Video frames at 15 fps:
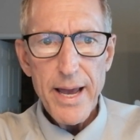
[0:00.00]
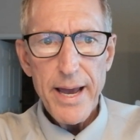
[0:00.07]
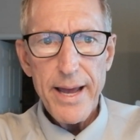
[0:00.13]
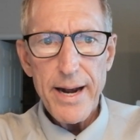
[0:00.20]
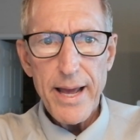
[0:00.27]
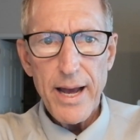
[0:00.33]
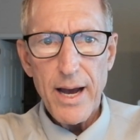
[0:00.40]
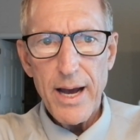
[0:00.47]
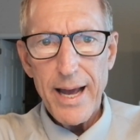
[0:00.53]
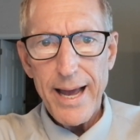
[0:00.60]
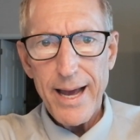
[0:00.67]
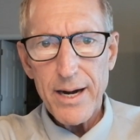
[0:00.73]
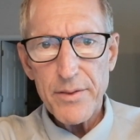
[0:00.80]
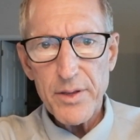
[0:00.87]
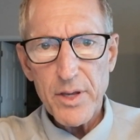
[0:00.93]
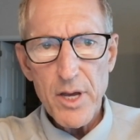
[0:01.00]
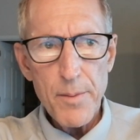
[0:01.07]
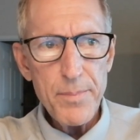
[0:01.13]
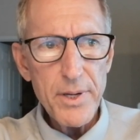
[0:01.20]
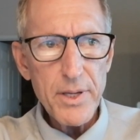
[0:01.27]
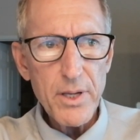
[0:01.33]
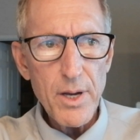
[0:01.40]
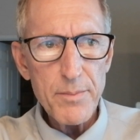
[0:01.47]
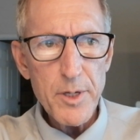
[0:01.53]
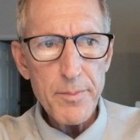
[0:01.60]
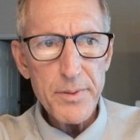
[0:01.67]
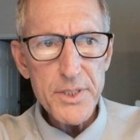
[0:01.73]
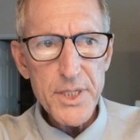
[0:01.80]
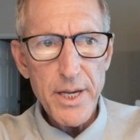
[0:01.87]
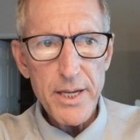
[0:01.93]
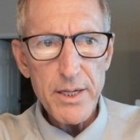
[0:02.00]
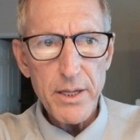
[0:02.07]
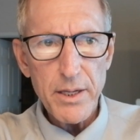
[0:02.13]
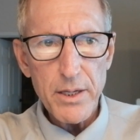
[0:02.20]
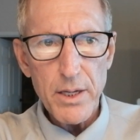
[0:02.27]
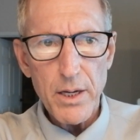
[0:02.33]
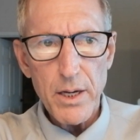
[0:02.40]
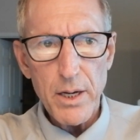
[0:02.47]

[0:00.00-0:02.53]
and how did the company come to obtain